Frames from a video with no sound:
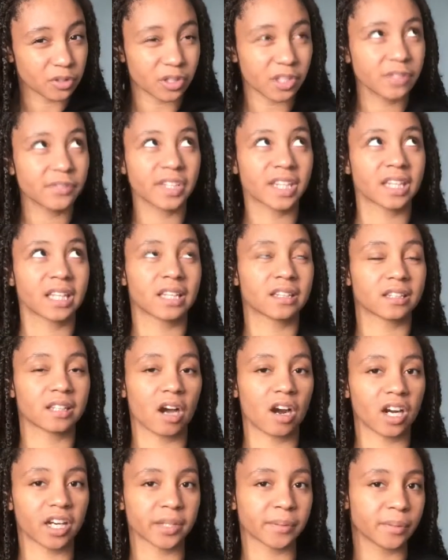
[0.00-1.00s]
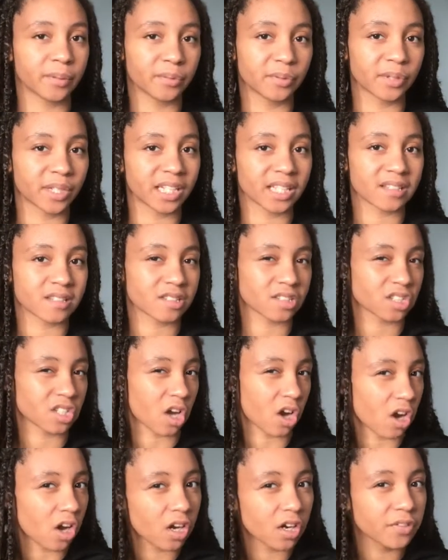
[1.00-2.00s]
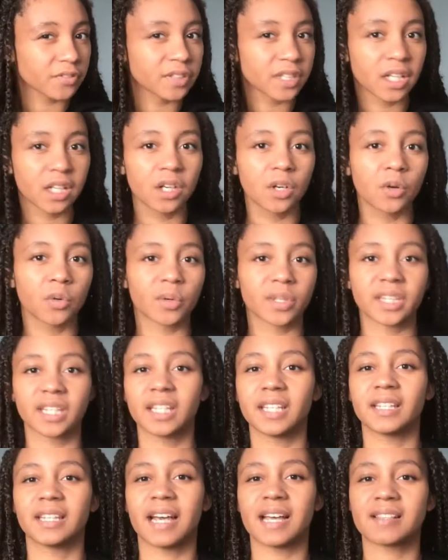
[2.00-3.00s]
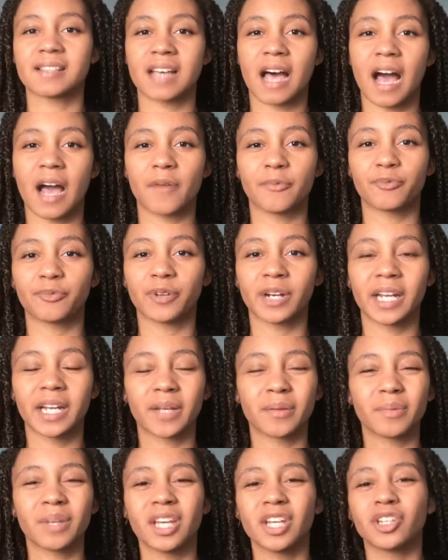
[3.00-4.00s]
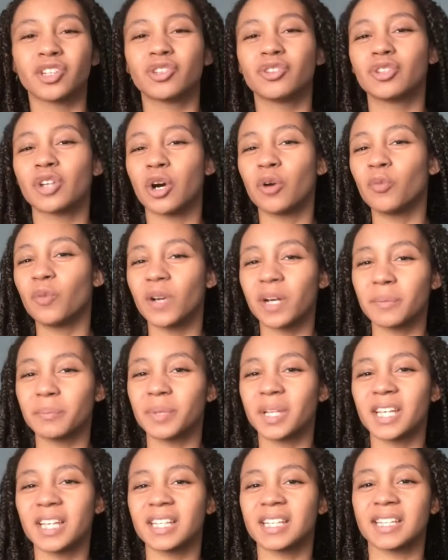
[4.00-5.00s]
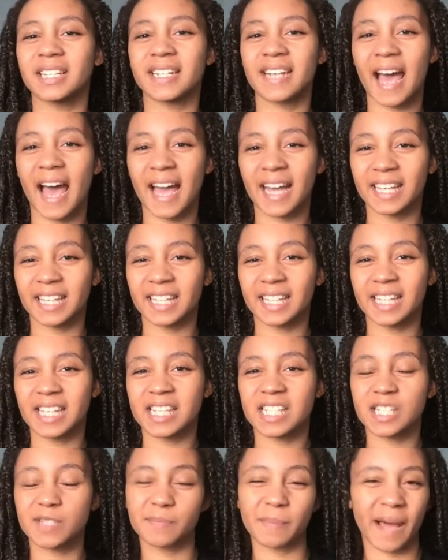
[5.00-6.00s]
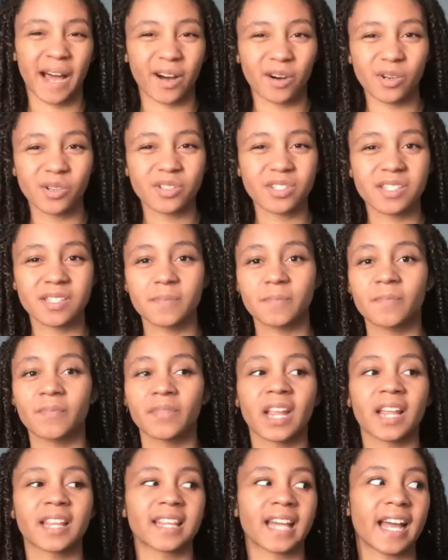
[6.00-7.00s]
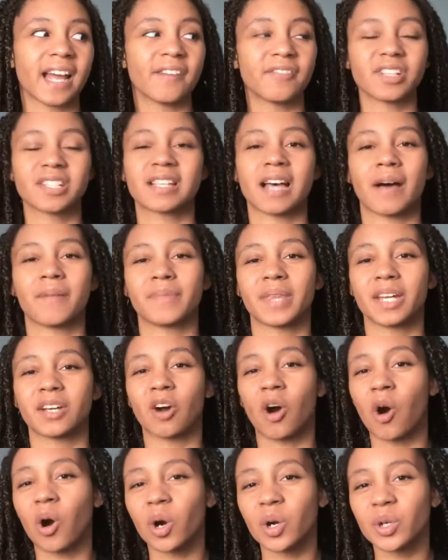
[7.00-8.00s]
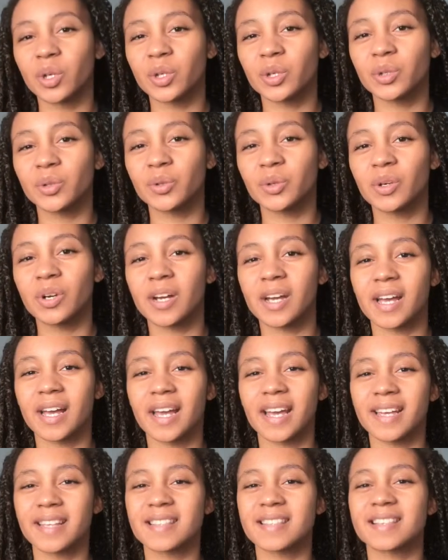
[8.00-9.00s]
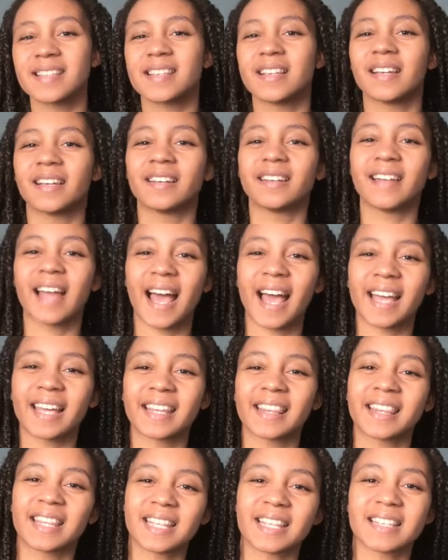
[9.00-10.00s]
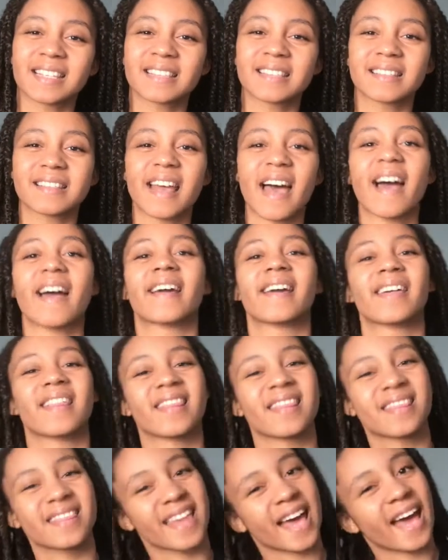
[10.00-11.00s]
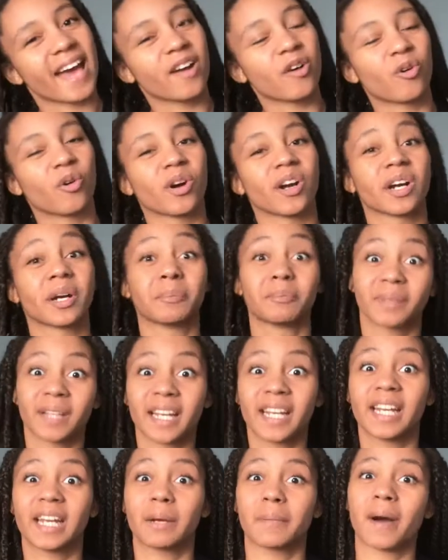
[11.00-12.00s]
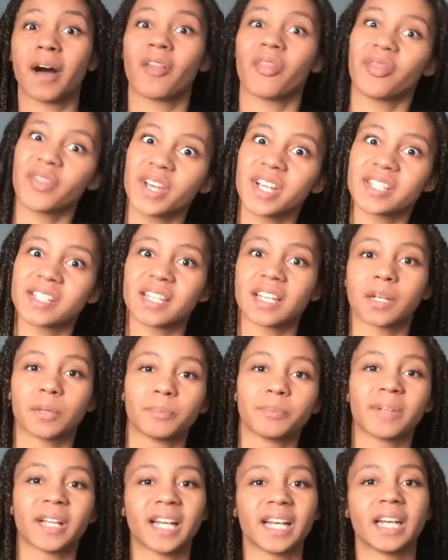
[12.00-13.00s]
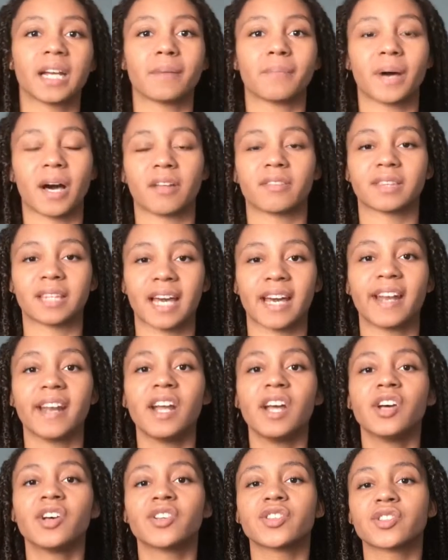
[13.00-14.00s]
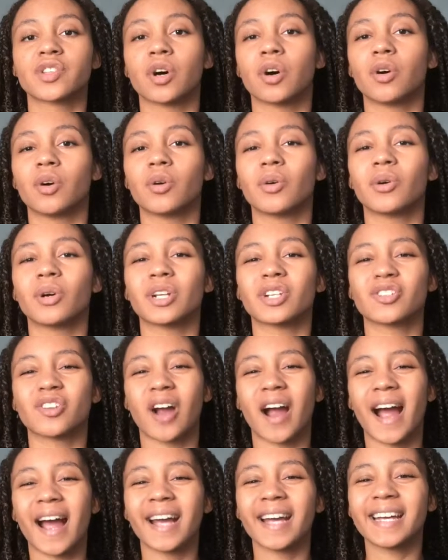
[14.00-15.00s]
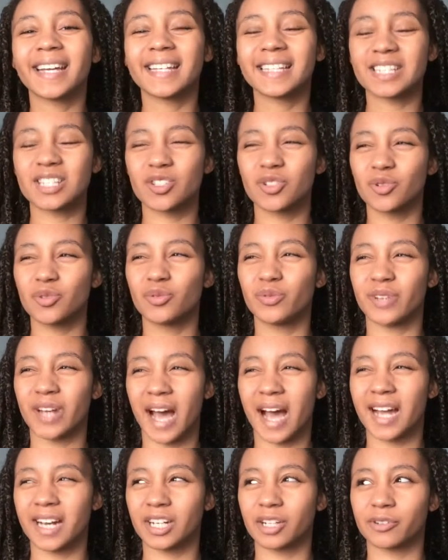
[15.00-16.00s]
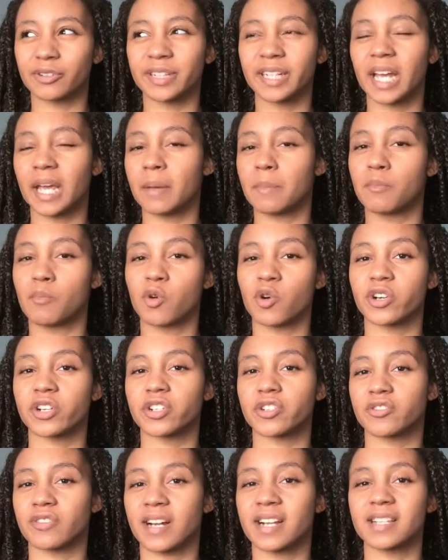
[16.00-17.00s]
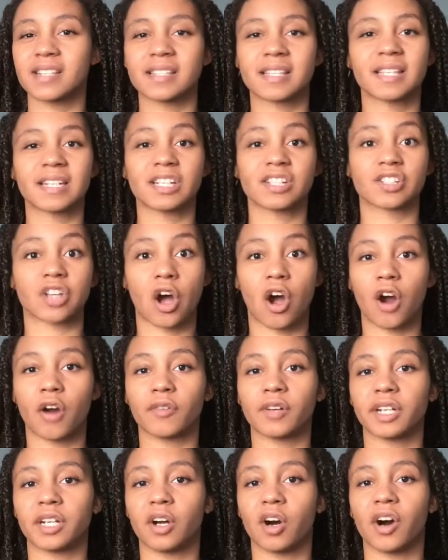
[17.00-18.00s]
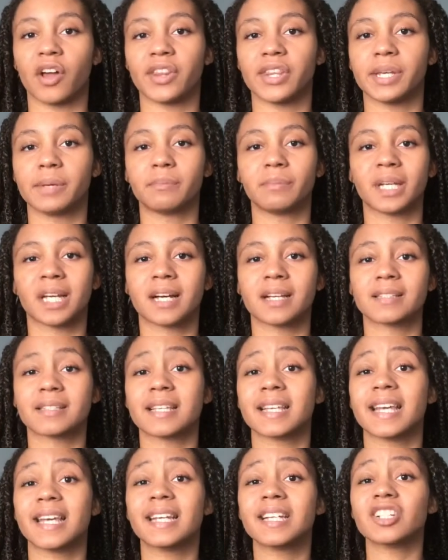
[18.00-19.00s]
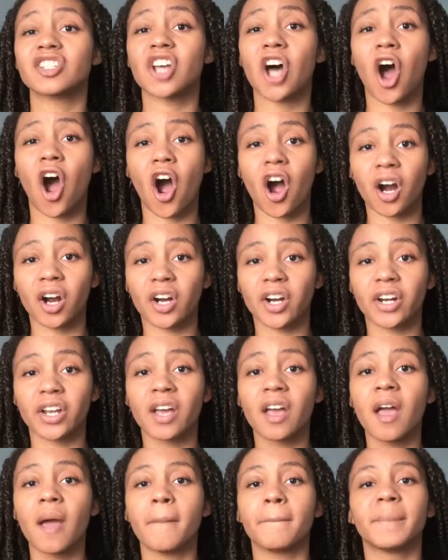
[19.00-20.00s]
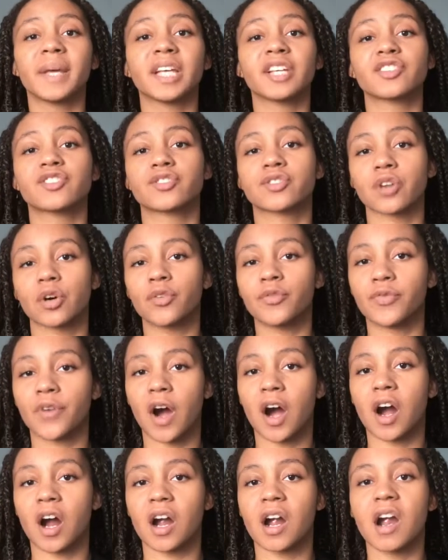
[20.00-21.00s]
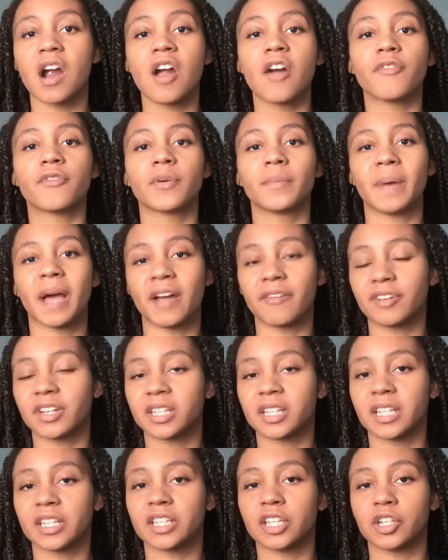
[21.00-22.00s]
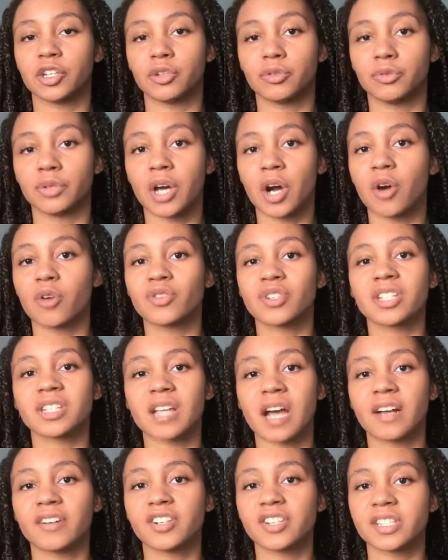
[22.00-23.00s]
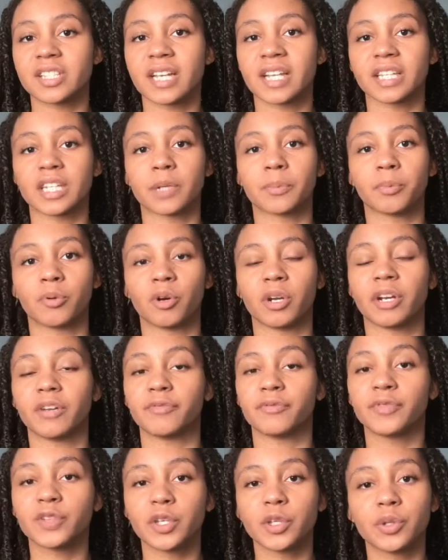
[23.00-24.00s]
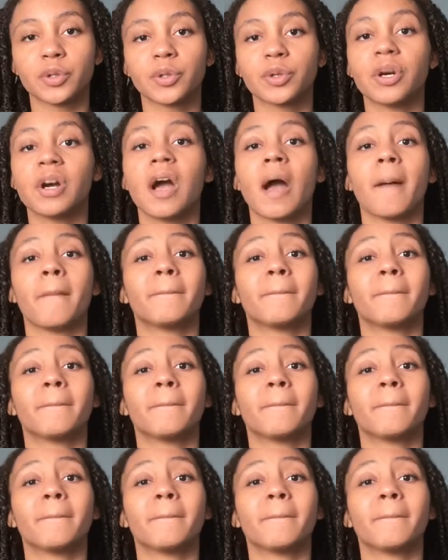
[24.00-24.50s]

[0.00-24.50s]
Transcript: Do you even think the argument would get solved within that time frame? You don't want to be the nagging spouse that every time they call you, it's nag this, nag that, or complaining about this and complaining about that. So try to not create more stress than is already on them, because it is hard being so far from everything that you know. Just understand their point of view.